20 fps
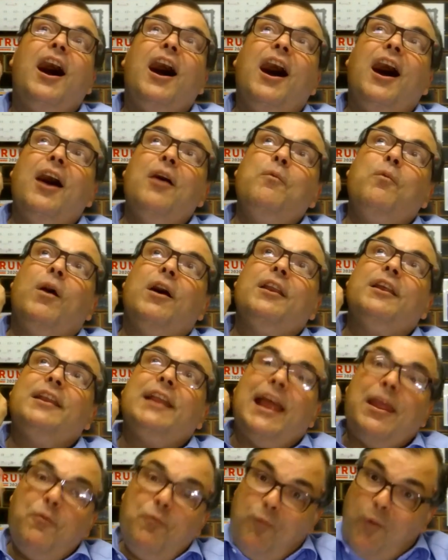I wanted
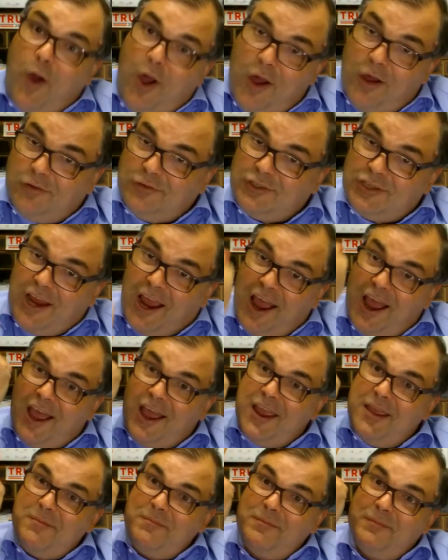a world
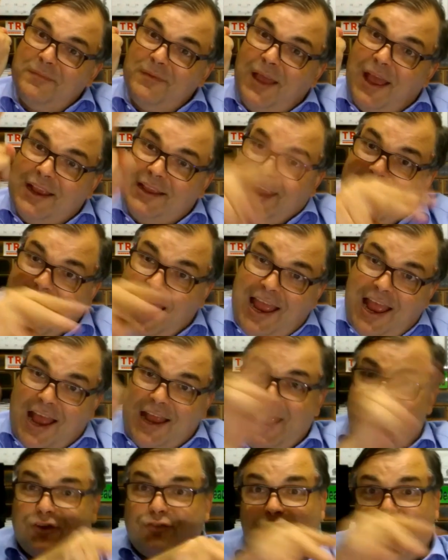time. A
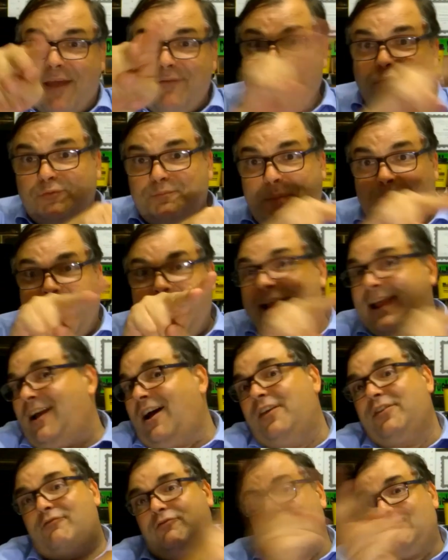travel Patek,
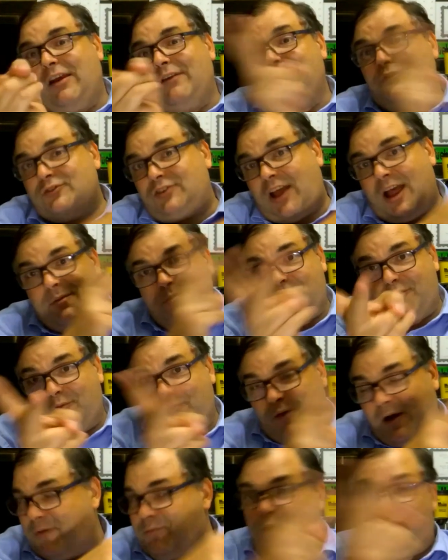either a travel time or
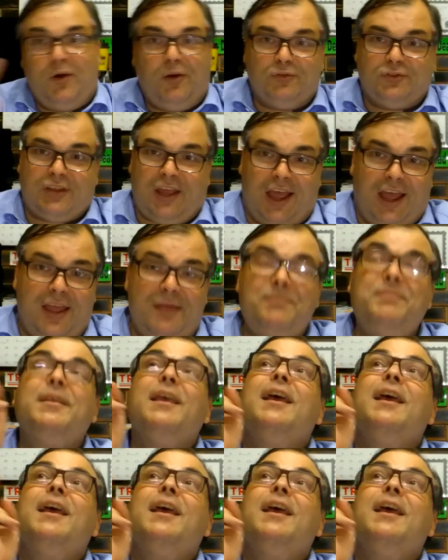a world time.